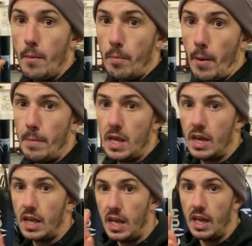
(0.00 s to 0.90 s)
By
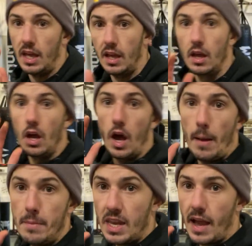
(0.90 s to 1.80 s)
being here,
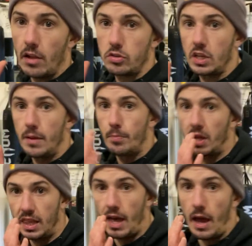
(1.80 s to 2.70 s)
I'm naturally
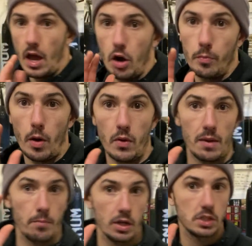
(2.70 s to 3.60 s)
bringing that elbow
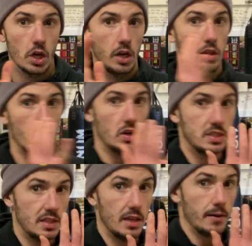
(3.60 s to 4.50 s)
in by turning the
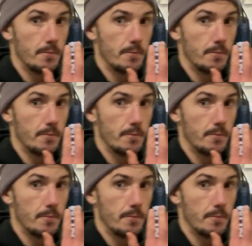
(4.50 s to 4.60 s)
wrist in